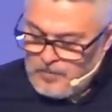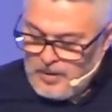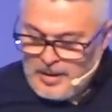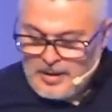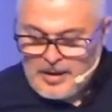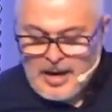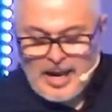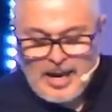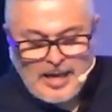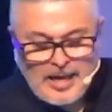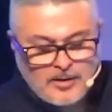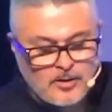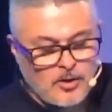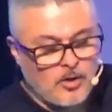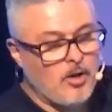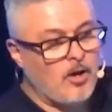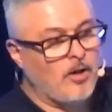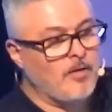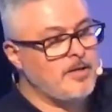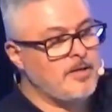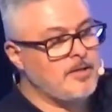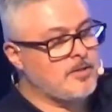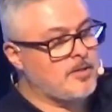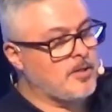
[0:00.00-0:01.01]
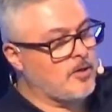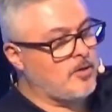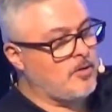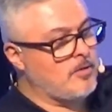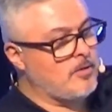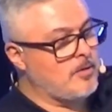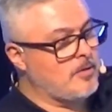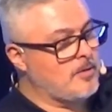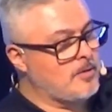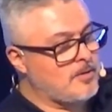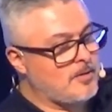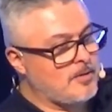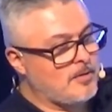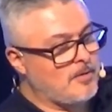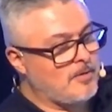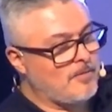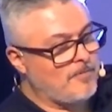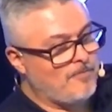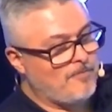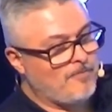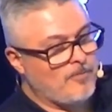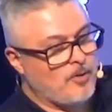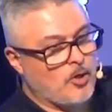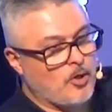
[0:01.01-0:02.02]
And I like to call these
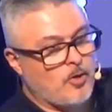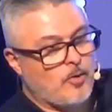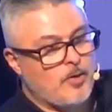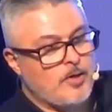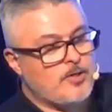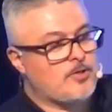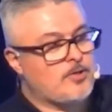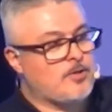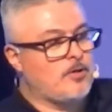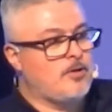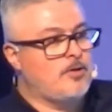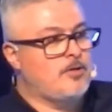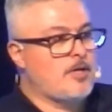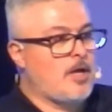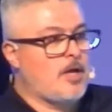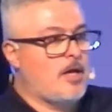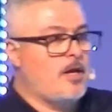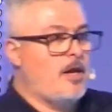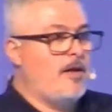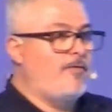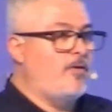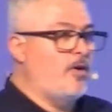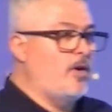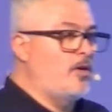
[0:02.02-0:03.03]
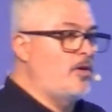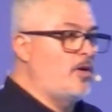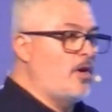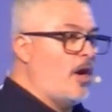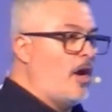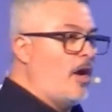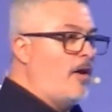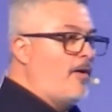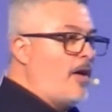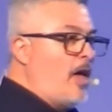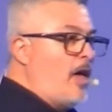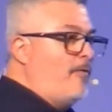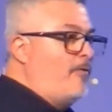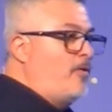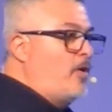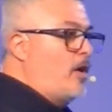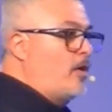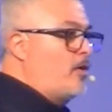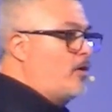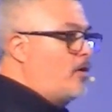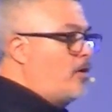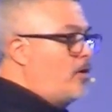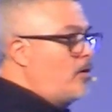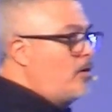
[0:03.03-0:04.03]
the creasters and every
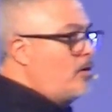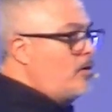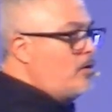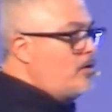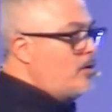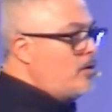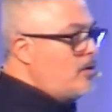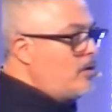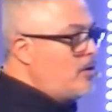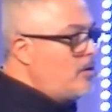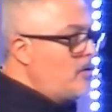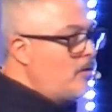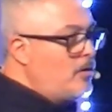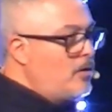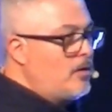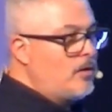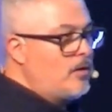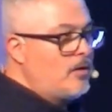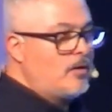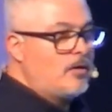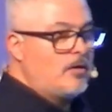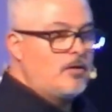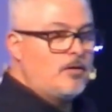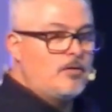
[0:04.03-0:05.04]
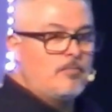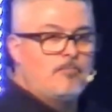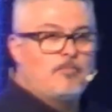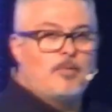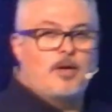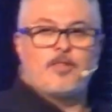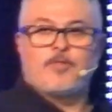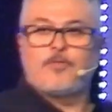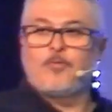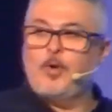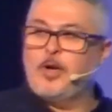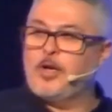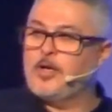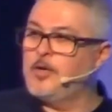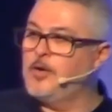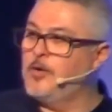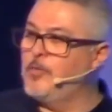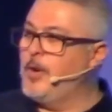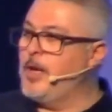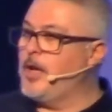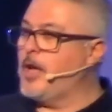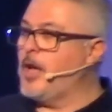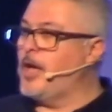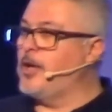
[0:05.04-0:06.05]
other month
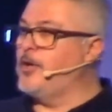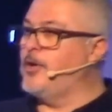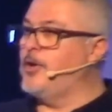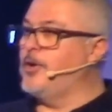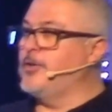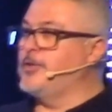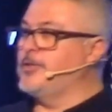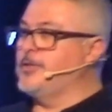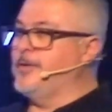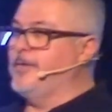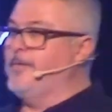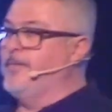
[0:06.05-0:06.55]
weekenders